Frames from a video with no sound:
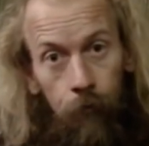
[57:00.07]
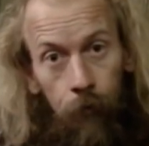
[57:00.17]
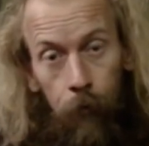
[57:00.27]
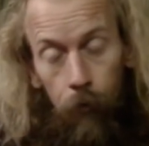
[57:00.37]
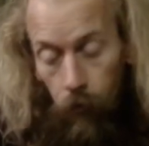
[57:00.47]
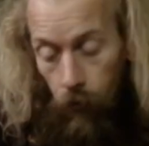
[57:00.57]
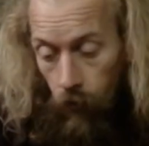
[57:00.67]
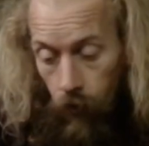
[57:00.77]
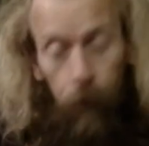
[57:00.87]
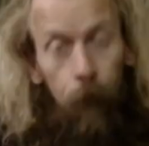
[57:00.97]
people
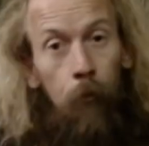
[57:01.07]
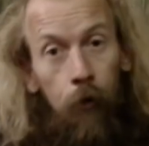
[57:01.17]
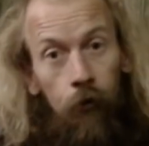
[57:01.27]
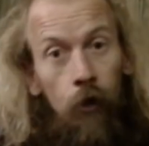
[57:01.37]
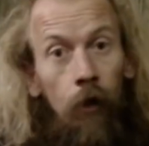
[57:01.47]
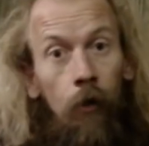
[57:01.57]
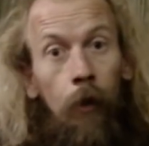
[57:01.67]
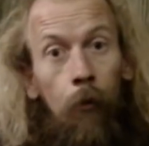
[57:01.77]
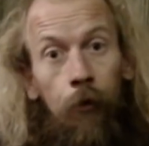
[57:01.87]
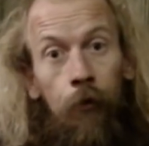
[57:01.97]
come to my channel, they
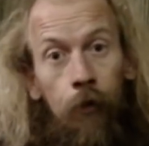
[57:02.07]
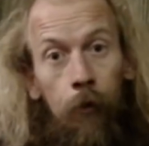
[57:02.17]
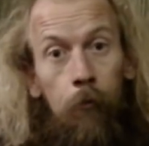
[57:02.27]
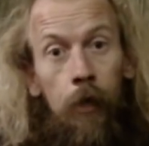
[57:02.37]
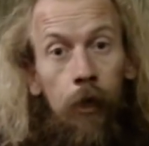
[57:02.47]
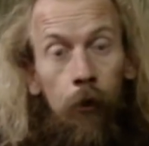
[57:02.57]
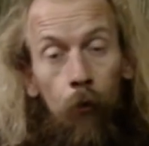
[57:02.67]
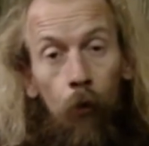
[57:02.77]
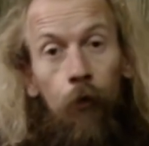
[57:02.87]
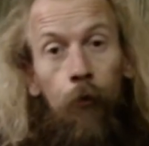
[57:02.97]
want to see me.
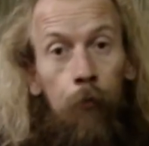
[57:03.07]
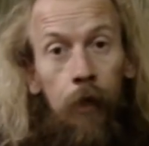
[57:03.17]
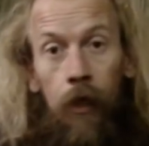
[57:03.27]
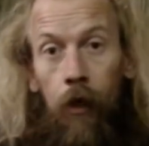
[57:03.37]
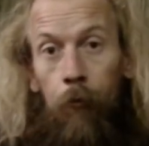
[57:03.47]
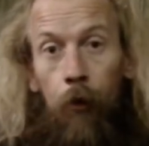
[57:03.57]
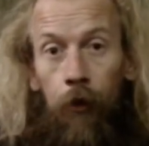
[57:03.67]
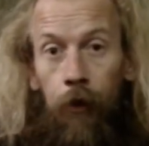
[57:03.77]
What's me? I'm not